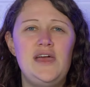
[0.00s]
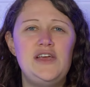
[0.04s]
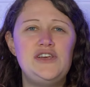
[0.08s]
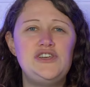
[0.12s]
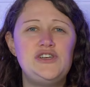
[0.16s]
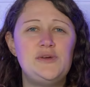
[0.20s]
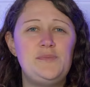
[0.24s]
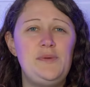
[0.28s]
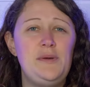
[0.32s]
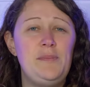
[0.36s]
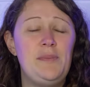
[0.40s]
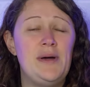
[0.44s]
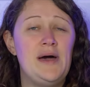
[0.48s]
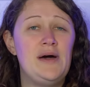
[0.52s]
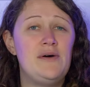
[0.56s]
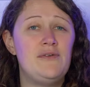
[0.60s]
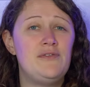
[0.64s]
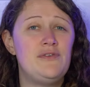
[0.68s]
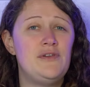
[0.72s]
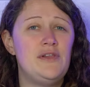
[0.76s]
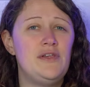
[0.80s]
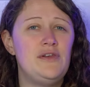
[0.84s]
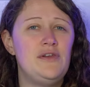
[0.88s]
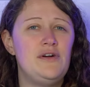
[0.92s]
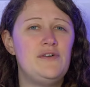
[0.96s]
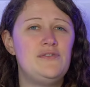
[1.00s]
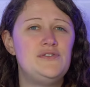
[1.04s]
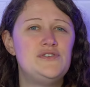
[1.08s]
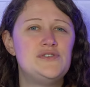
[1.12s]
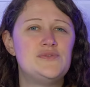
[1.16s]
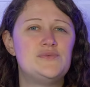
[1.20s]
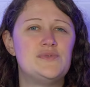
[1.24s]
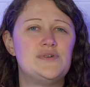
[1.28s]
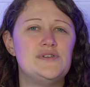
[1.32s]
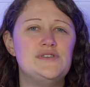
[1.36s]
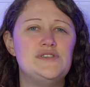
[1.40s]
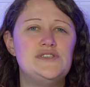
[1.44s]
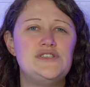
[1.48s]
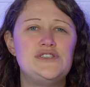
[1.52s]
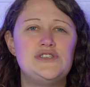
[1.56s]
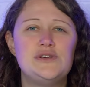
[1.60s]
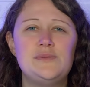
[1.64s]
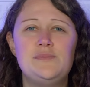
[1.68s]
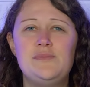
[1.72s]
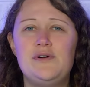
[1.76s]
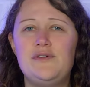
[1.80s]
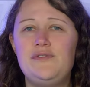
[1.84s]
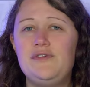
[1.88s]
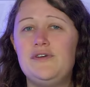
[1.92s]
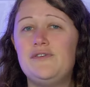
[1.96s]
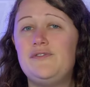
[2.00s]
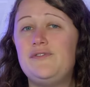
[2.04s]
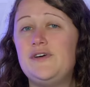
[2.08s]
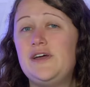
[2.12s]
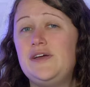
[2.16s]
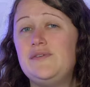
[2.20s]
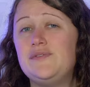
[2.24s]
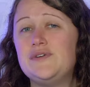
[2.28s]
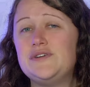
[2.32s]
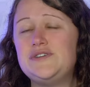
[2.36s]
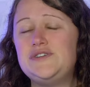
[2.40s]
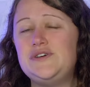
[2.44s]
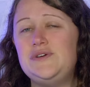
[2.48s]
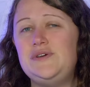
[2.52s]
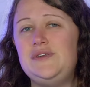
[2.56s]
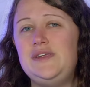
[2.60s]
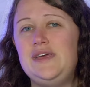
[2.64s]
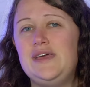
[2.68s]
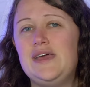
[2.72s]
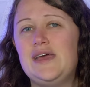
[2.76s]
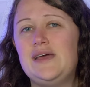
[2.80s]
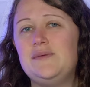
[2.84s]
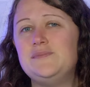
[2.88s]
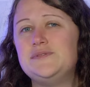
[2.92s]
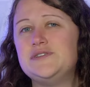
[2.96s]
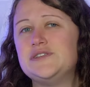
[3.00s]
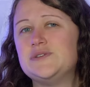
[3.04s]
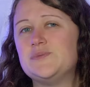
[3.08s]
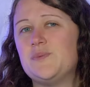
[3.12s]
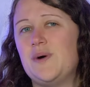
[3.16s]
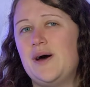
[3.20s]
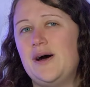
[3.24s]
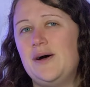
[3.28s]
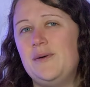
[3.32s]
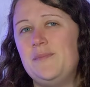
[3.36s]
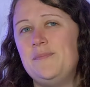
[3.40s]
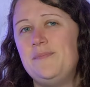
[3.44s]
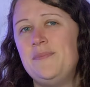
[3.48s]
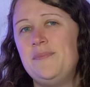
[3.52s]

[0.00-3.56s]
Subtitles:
it should be powerful enough to run some of your favourite 2D games as well.